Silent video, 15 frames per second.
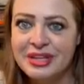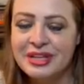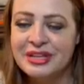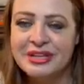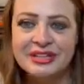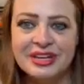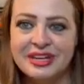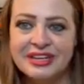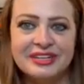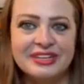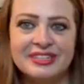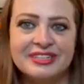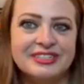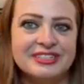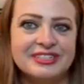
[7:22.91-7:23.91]
Like, he
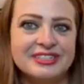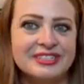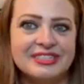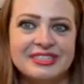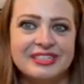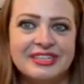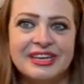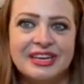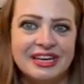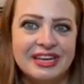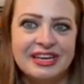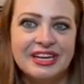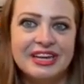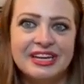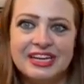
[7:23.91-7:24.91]

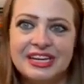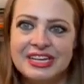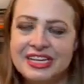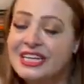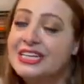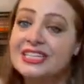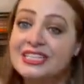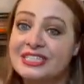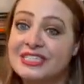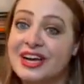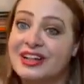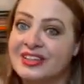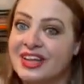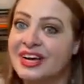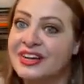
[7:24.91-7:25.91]
does not
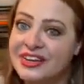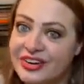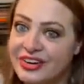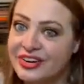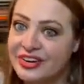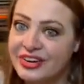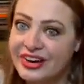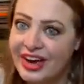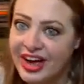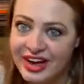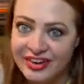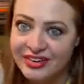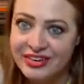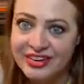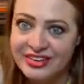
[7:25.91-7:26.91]
like her at
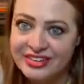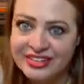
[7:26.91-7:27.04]
all.